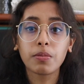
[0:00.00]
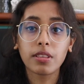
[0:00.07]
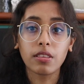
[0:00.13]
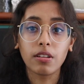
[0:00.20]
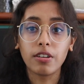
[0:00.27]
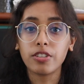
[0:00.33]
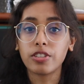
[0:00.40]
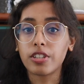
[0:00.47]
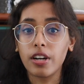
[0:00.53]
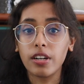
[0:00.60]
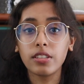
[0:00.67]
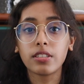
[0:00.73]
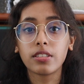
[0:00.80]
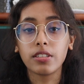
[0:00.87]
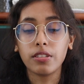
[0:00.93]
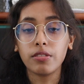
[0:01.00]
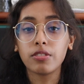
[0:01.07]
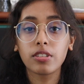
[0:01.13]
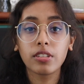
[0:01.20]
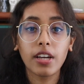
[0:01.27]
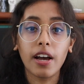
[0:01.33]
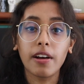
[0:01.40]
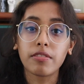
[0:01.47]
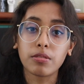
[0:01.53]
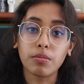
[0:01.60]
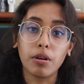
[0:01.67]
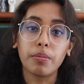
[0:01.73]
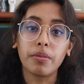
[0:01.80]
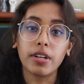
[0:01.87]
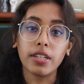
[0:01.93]
with large guts usually have
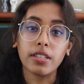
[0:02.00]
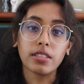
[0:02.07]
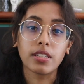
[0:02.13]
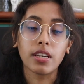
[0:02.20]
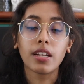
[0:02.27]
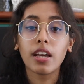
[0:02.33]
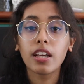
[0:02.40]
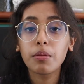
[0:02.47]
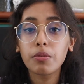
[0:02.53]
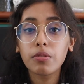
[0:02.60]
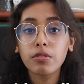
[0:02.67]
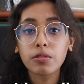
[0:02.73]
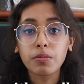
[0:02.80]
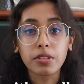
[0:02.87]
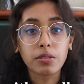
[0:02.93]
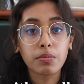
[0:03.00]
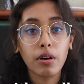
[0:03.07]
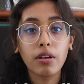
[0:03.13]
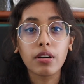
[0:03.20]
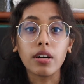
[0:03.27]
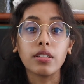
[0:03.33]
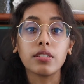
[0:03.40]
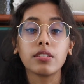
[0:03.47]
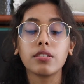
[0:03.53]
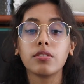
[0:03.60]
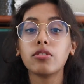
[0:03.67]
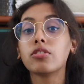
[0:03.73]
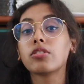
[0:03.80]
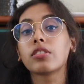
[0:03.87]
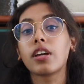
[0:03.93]
small brains, and animals with small guts
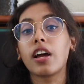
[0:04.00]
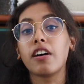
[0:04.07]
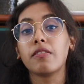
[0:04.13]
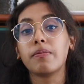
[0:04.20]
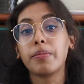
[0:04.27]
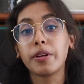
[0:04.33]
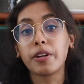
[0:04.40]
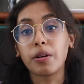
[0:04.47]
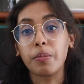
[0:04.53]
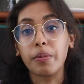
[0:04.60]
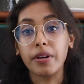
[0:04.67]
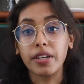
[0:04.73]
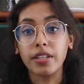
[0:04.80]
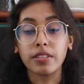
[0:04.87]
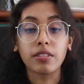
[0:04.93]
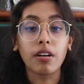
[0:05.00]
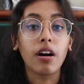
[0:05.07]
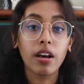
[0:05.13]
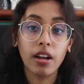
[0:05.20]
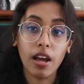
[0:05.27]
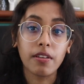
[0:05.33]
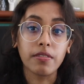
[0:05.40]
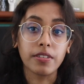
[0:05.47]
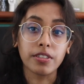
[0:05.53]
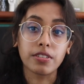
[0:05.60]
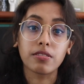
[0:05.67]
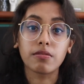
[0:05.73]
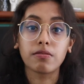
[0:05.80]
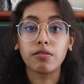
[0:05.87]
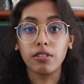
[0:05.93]
usually have bigger brains on
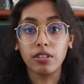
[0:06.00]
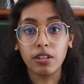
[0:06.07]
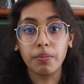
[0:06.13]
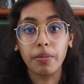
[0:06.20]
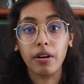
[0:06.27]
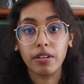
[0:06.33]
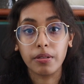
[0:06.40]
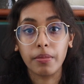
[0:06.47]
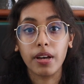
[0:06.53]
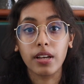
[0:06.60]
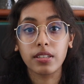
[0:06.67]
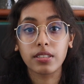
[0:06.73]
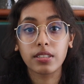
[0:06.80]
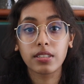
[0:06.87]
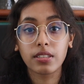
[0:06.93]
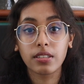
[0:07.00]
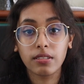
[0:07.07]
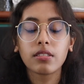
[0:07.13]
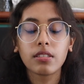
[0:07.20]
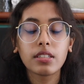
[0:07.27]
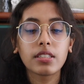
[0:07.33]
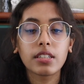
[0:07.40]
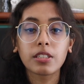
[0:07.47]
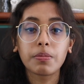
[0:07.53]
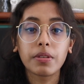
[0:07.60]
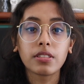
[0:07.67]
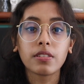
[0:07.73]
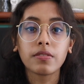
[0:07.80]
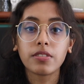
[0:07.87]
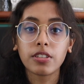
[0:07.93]
average for their body mass. So this
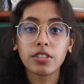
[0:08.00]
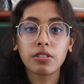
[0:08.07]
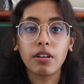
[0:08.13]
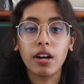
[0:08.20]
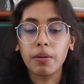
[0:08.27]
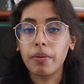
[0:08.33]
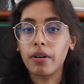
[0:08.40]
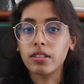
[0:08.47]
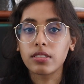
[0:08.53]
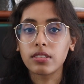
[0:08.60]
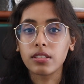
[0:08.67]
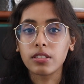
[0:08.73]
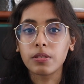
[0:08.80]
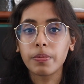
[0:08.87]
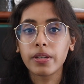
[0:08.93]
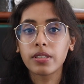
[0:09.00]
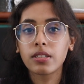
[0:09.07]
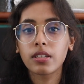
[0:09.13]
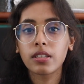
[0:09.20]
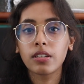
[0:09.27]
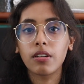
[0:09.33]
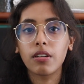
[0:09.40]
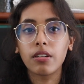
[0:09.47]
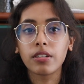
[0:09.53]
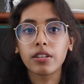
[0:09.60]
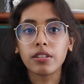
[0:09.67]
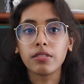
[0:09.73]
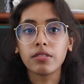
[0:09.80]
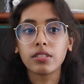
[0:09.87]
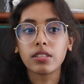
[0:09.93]
expensive tissue hypothesis basically
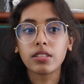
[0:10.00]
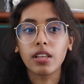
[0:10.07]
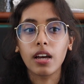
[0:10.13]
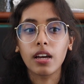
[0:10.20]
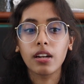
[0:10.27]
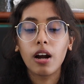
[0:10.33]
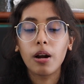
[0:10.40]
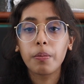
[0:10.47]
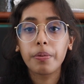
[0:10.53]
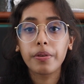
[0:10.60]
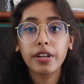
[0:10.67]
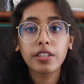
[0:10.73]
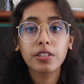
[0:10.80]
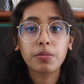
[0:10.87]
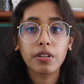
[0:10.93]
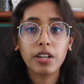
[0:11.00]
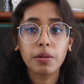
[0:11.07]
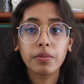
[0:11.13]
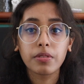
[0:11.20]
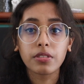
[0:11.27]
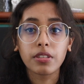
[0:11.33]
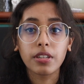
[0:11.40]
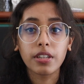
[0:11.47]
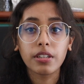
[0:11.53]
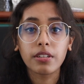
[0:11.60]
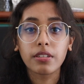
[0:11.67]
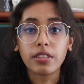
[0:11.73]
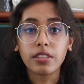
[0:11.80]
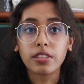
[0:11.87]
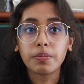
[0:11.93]
argues that our brains were able to
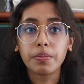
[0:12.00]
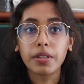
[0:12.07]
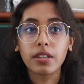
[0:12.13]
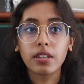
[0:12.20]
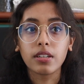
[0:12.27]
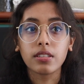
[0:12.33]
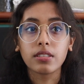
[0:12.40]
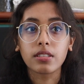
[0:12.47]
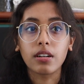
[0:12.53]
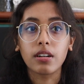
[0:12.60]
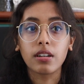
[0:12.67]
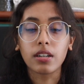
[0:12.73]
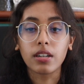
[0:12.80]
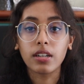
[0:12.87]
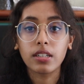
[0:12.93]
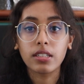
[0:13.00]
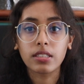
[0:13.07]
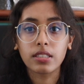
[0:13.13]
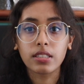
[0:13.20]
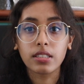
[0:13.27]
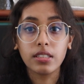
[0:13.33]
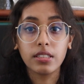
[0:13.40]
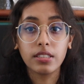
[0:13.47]
increase because our guts